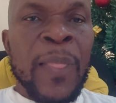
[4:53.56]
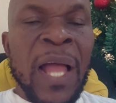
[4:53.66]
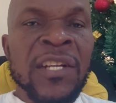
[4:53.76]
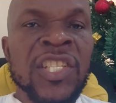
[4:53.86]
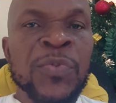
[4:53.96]

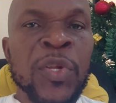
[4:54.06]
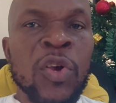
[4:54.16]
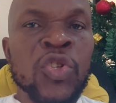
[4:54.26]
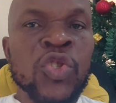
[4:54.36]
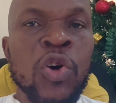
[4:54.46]
And this
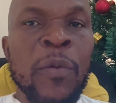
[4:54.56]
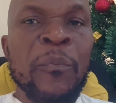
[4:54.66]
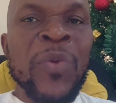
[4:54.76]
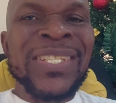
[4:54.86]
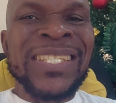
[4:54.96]
period saw
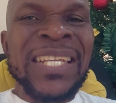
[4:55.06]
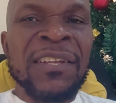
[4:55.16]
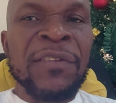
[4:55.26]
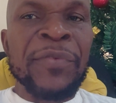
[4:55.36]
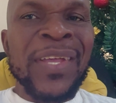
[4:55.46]

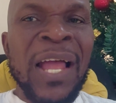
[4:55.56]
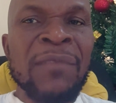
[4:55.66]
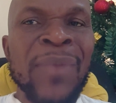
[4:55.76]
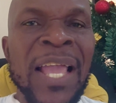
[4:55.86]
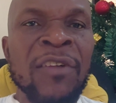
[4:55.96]

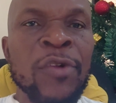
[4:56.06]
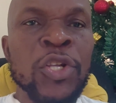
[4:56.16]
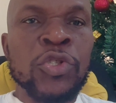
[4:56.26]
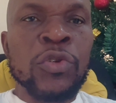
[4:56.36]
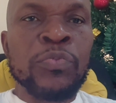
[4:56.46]
significant
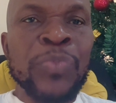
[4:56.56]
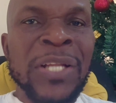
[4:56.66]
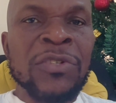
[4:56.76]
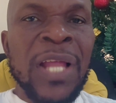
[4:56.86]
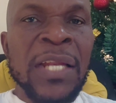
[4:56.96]
migration,
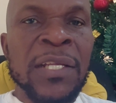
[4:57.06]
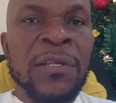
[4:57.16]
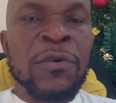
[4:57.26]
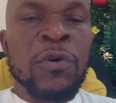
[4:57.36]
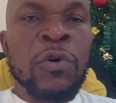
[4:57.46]

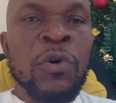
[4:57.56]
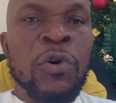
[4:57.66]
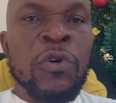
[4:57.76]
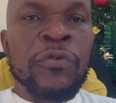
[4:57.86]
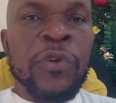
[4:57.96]
particularly
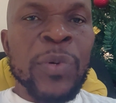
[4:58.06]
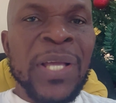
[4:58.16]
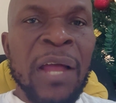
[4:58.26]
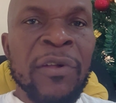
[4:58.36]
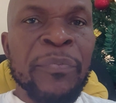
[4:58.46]
from the
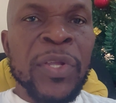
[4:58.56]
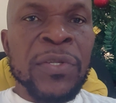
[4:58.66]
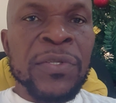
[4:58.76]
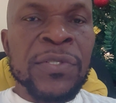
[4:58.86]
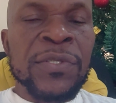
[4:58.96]

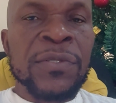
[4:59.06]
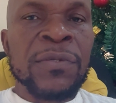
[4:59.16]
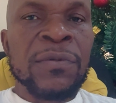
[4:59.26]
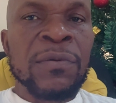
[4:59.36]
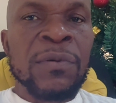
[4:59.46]
Caribbean,
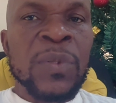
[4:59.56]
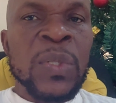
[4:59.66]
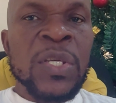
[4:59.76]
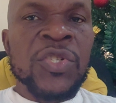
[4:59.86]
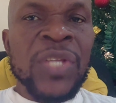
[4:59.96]

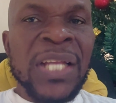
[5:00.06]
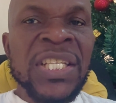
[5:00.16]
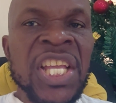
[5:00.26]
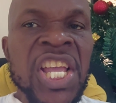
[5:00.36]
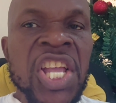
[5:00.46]

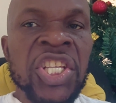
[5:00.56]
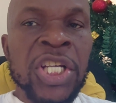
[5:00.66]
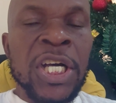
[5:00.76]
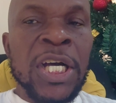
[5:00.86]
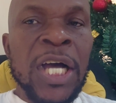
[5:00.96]
South
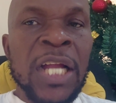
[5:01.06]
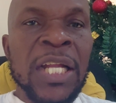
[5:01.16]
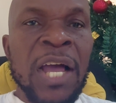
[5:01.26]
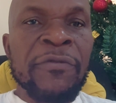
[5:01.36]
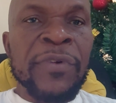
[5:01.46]
Asia, and
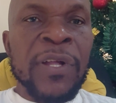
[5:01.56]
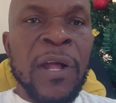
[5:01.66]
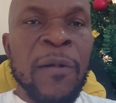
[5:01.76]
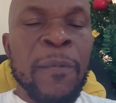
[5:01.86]
Africa.